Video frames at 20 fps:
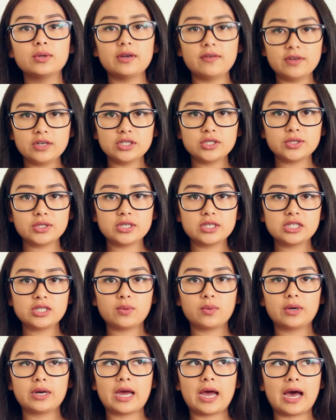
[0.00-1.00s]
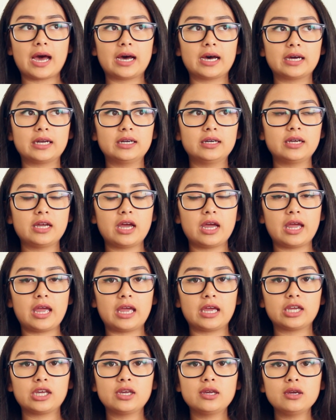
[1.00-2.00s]
whenever you do this, you want to add
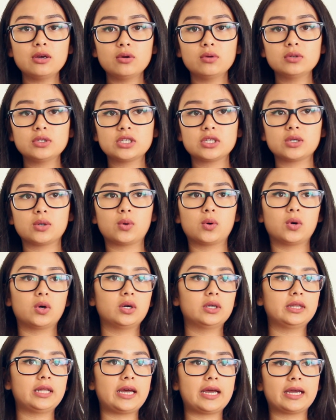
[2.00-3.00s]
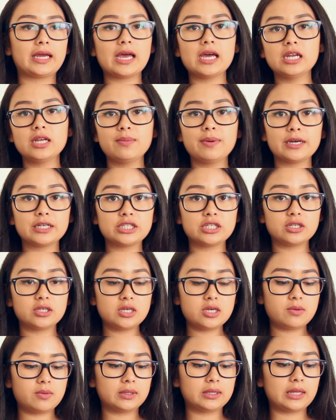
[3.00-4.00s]
a cute or like any picture
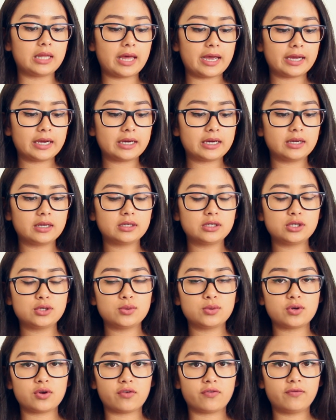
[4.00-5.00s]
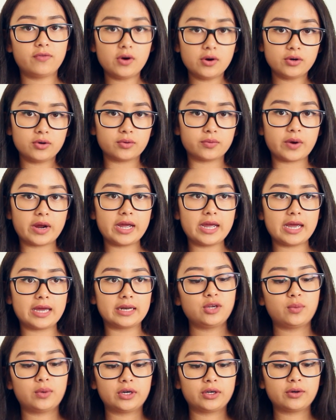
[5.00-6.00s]
you would like to your photo, right?
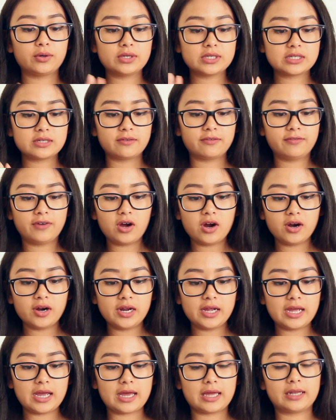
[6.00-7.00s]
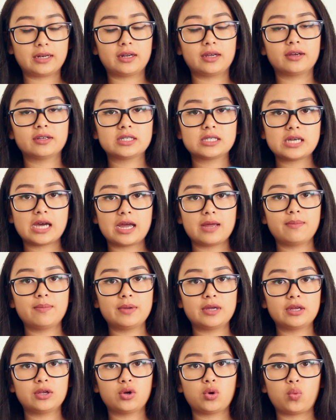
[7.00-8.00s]
And you want to go to Safari and type
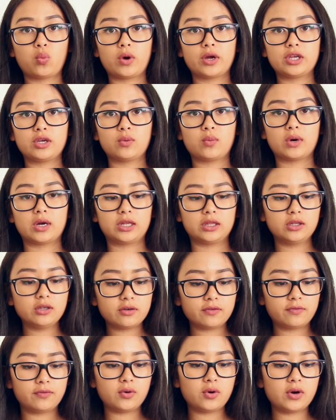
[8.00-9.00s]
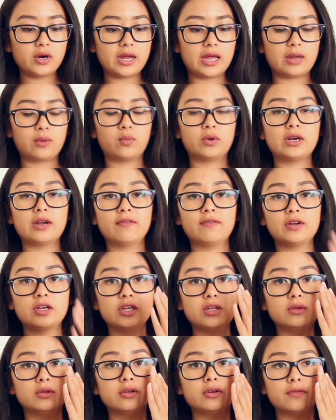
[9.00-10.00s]
in what you want to look for, and whenever
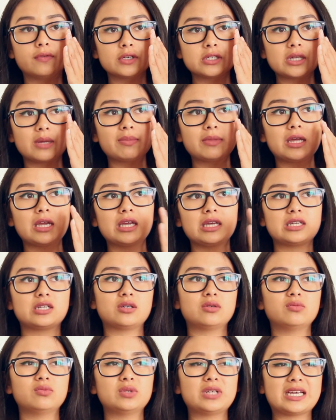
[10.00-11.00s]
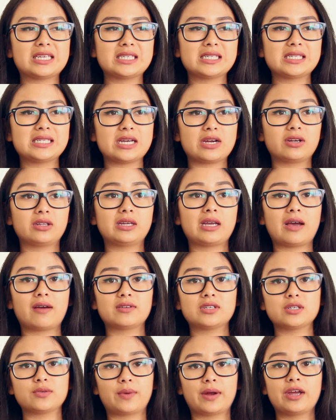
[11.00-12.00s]
you look for something, you don't necessarily
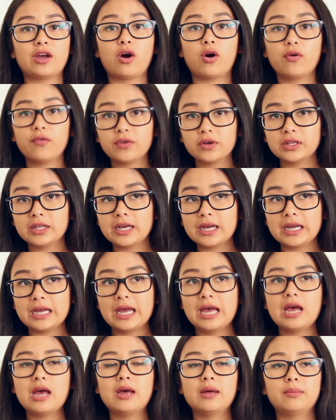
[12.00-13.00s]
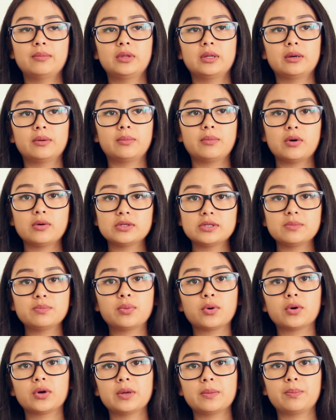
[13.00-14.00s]
have to write overlays. The most
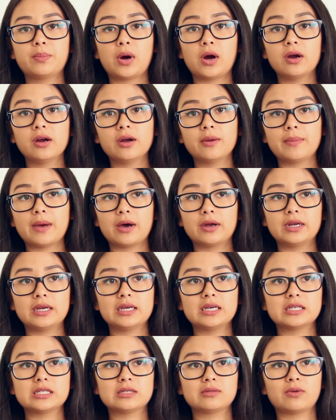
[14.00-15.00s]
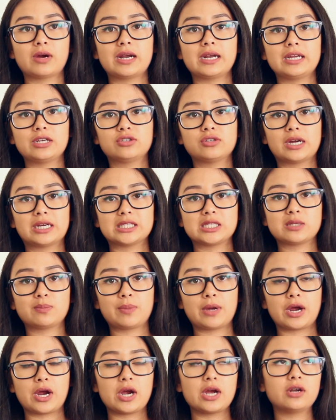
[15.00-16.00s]
important part about it is writing
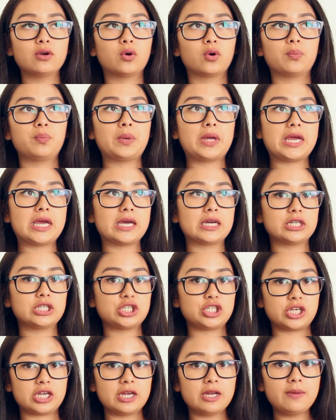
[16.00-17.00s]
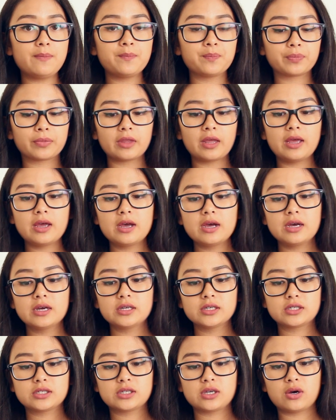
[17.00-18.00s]
transparent or PNG.
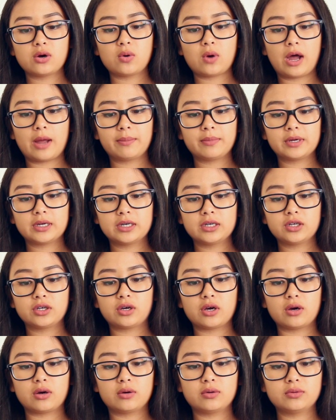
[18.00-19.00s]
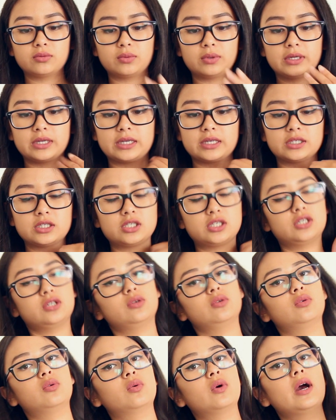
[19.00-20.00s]
So I'm gonna go
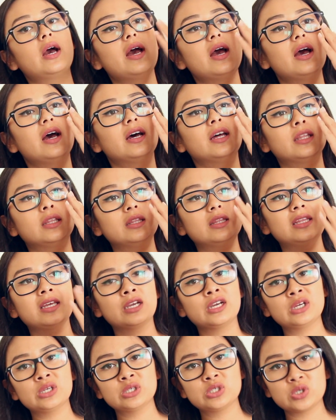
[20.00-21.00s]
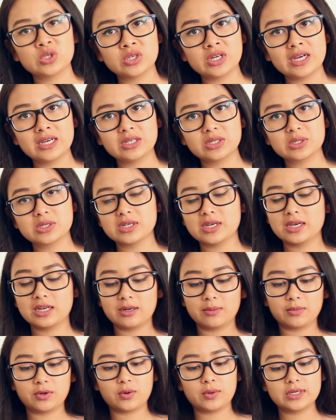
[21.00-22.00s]
into the internet and
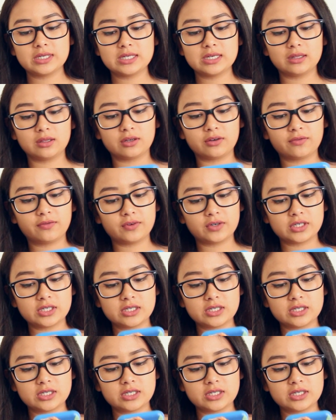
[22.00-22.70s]
I'm going to look for